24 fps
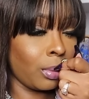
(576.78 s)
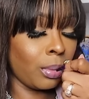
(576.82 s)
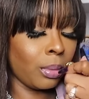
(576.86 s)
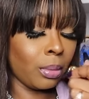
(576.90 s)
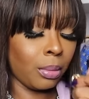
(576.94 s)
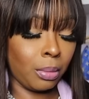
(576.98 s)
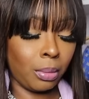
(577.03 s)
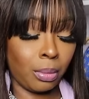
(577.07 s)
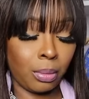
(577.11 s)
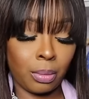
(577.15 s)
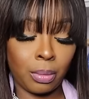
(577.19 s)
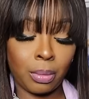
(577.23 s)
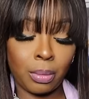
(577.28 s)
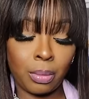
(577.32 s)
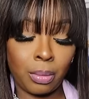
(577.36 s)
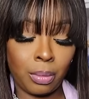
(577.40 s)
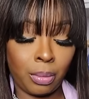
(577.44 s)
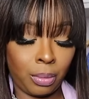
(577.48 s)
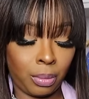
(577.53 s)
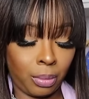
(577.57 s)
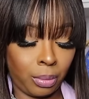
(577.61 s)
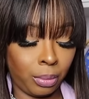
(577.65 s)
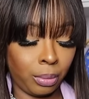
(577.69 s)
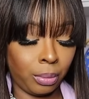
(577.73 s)
Mm-hmm.
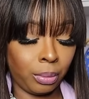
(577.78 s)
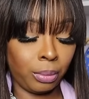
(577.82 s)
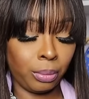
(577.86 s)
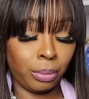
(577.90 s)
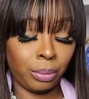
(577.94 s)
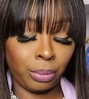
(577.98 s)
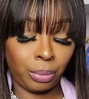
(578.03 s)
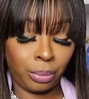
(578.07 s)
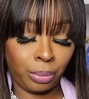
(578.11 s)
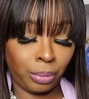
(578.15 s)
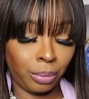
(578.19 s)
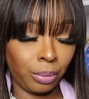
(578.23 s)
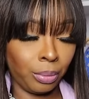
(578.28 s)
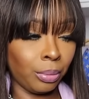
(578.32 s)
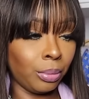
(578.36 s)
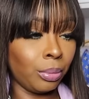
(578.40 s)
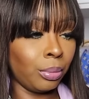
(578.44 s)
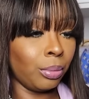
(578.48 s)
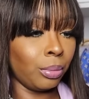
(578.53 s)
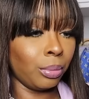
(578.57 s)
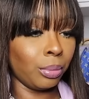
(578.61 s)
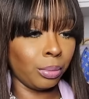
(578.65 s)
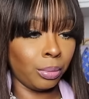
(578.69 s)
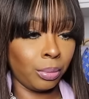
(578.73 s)
Mm-hmm.
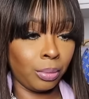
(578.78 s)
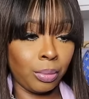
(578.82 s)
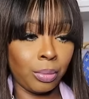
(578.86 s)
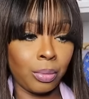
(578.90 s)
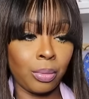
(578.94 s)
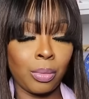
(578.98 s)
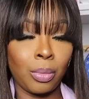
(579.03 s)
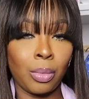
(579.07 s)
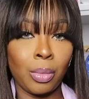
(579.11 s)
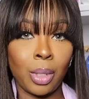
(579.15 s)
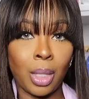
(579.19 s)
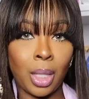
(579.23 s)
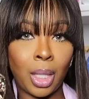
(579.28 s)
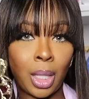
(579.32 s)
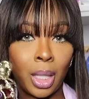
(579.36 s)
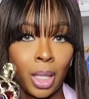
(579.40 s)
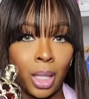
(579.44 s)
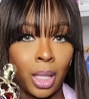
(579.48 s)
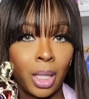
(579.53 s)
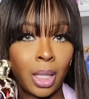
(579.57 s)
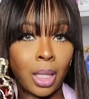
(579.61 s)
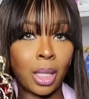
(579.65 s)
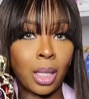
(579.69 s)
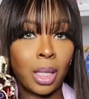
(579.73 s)
Mm-hmm.
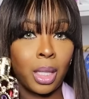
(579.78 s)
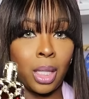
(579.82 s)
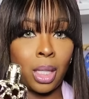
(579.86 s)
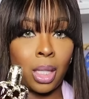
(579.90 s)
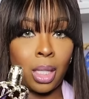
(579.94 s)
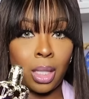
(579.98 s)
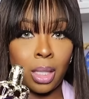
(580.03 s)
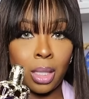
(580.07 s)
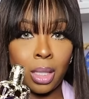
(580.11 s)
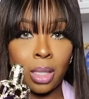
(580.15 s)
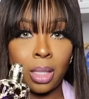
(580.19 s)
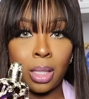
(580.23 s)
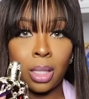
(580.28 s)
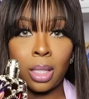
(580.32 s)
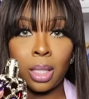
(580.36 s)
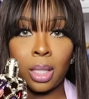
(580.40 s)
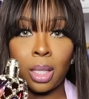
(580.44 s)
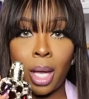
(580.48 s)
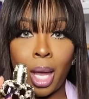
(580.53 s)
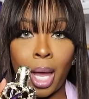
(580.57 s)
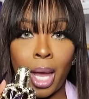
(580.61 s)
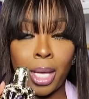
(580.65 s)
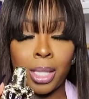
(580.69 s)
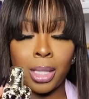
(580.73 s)
Get this,
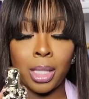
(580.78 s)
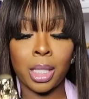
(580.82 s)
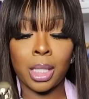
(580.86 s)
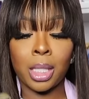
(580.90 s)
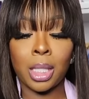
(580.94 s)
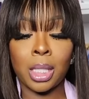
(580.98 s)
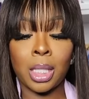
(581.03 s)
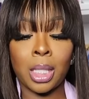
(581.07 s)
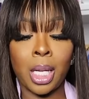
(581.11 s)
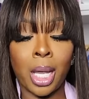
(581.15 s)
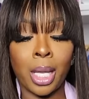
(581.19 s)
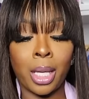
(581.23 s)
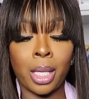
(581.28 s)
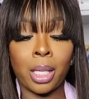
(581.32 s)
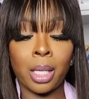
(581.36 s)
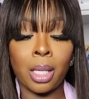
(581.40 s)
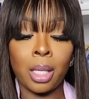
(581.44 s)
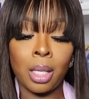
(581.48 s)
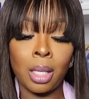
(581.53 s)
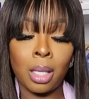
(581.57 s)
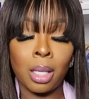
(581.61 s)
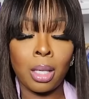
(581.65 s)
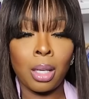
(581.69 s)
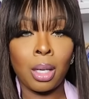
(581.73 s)
guys. This is like
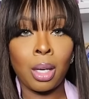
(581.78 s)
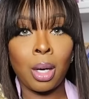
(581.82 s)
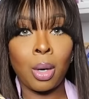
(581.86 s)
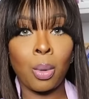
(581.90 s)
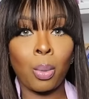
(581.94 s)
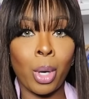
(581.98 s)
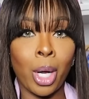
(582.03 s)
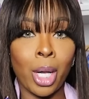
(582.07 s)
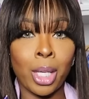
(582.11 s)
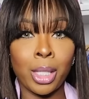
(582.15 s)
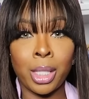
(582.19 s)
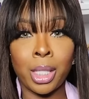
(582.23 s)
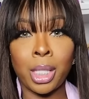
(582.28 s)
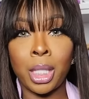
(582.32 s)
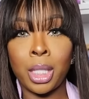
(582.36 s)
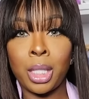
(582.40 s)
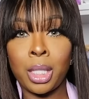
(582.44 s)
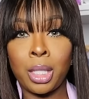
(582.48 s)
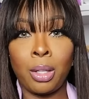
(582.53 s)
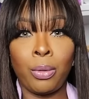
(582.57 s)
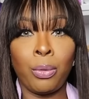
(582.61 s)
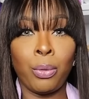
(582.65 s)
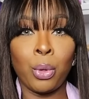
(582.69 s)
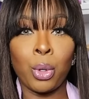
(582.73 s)
around
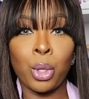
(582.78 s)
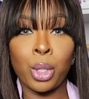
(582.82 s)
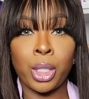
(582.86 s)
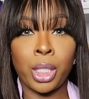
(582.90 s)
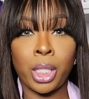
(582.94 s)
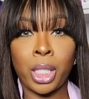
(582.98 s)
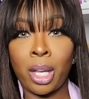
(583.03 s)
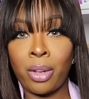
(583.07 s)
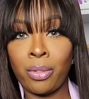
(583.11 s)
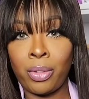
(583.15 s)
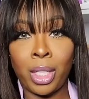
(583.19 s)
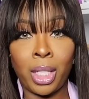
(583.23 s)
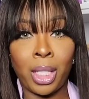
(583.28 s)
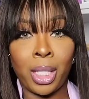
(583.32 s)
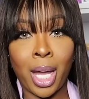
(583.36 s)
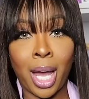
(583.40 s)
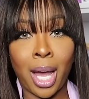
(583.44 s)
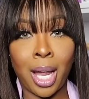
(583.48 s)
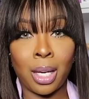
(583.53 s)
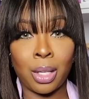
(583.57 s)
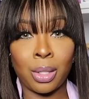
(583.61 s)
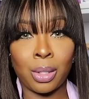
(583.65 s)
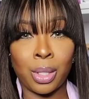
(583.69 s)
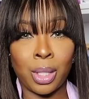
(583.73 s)
64
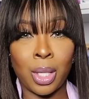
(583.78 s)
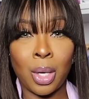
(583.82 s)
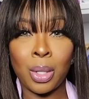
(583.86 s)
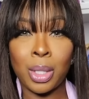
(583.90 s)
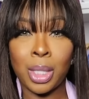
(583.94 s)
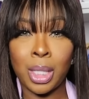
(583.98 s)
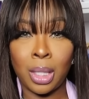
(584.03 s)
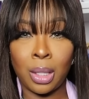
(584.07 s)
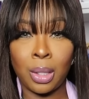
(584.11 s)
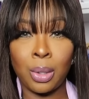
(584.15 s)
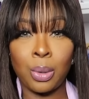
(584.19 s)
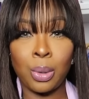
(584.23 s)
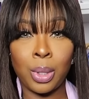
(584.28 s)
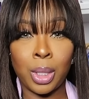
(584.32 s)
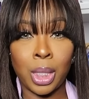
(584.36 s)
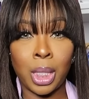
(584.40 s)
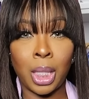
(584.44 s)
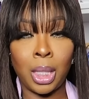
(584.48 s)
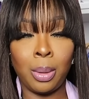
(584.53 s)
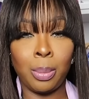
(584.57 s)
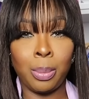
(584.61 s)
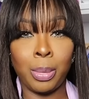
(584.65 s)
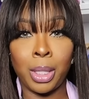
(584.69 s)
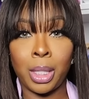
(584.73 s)
$70. Though it's a little
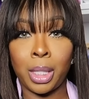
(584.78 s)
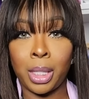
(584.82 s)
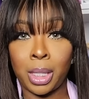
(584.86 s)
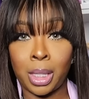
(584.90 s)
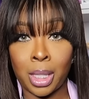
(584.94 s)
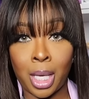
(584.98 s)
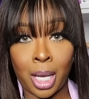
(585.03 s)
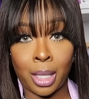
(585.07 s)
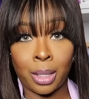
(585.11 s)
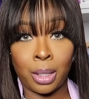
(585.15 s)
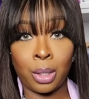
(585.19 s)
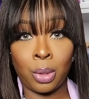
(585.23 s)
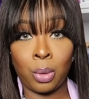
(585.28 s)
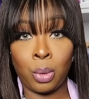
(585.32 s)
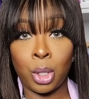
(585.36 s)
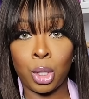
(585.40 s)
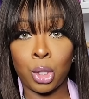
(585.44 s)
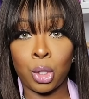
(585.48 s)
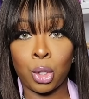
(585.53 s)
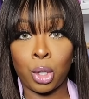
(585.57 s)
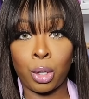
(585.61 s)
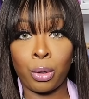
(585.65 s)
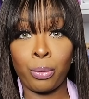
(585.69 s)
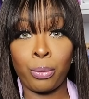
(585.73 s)
steep, but it's not
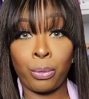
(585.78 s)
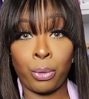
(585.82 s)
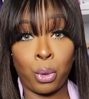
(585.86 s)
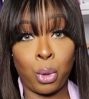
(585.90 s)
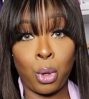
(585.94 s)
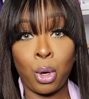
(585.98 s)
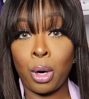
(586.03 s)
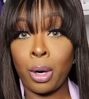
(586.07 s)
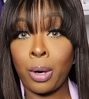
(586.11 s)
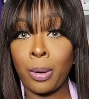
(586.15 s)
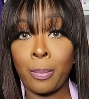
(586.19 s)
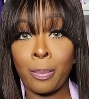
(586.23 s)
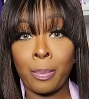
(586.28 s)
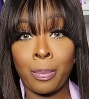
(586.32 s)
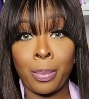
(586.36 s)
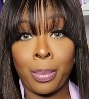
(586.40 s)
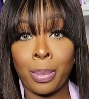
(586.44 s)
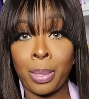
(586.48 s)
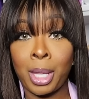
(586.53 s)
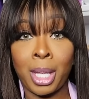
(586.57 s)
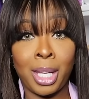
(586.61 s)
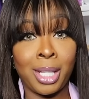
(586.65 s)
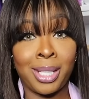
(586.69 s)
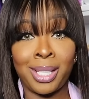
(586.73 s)
204
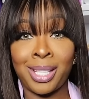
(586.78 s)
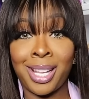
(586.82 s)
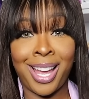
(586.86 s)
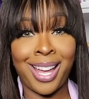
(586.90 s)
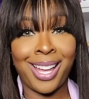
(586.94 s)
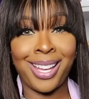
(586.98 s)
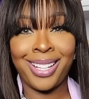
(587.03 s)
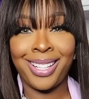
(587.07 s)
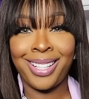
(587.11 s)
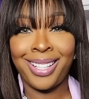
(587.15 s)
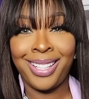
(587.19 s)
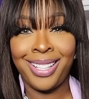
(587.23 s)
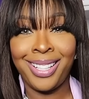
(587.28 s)
It's not.